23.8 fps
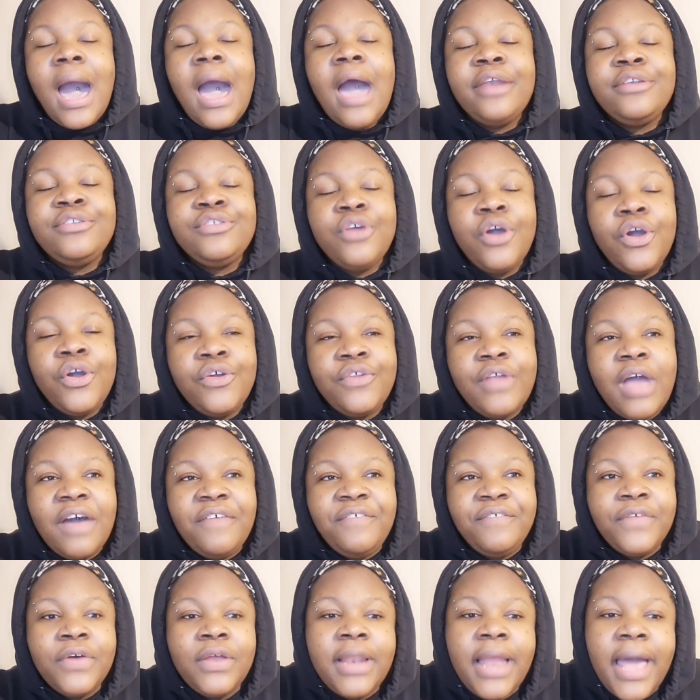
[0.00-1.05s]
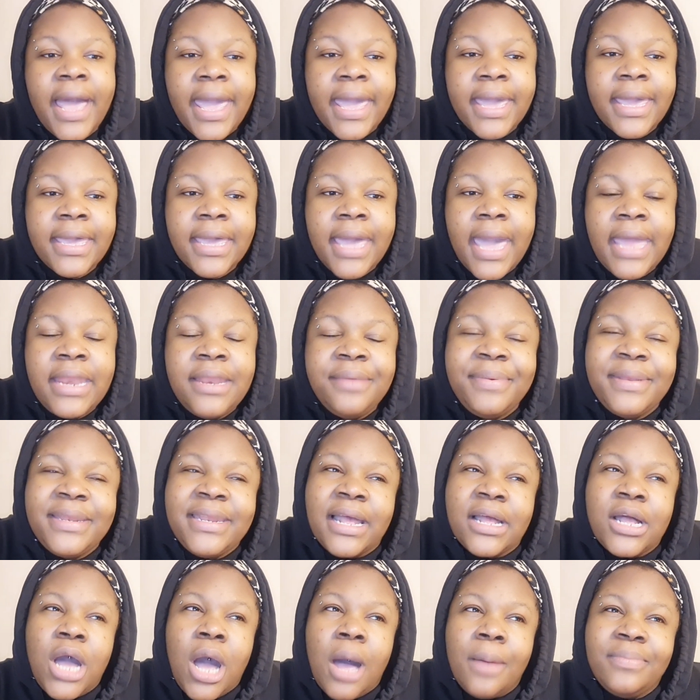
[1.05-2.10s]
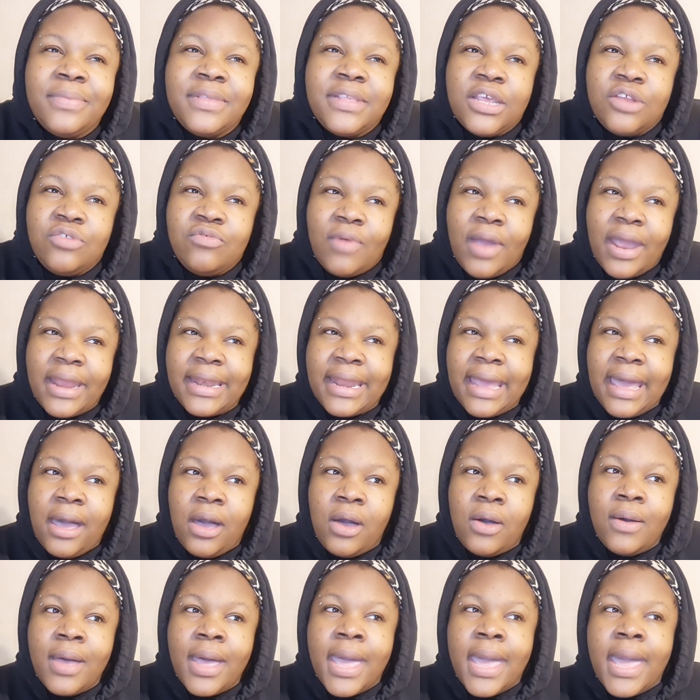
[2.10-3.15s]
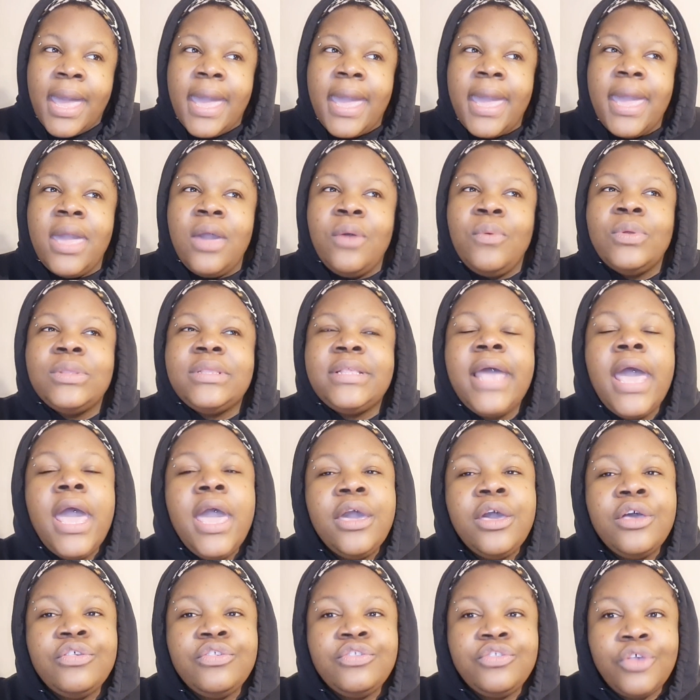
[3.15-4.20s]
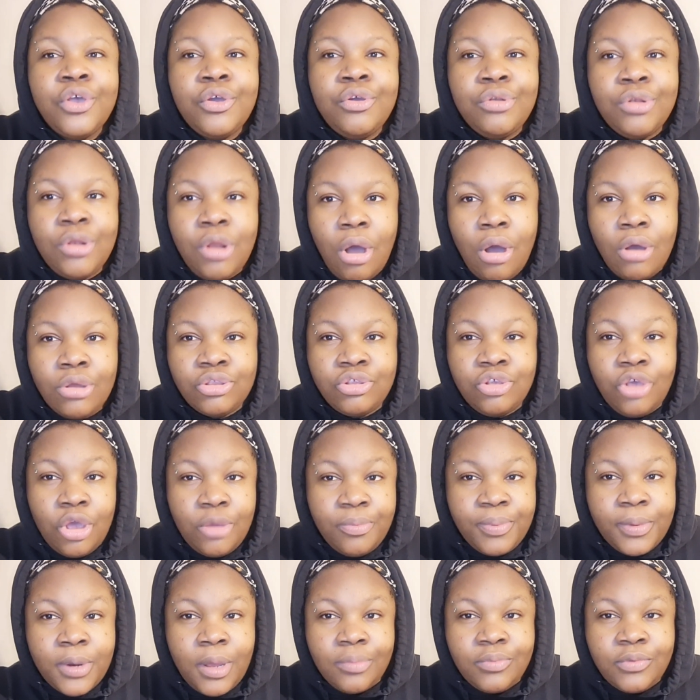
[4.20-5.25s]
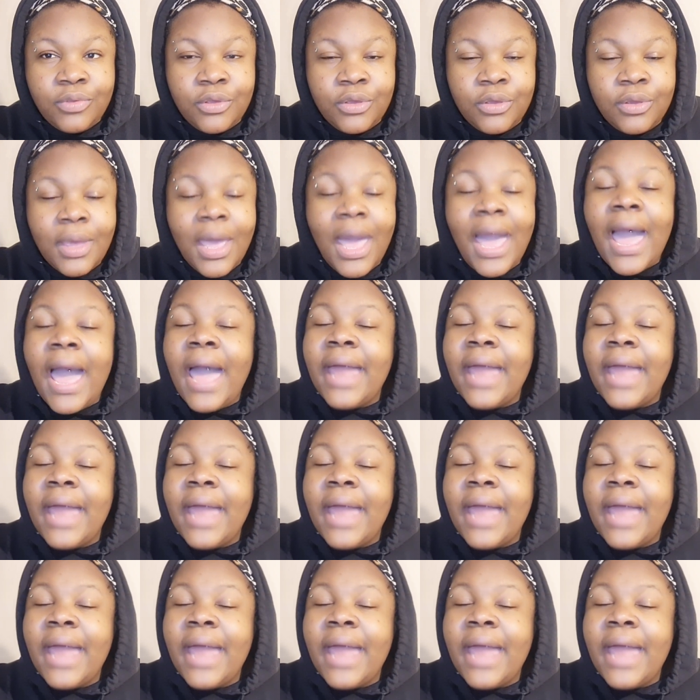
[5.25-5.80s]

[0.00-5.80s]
I feel like anybody that comes in right now, it will take her so long to open up to.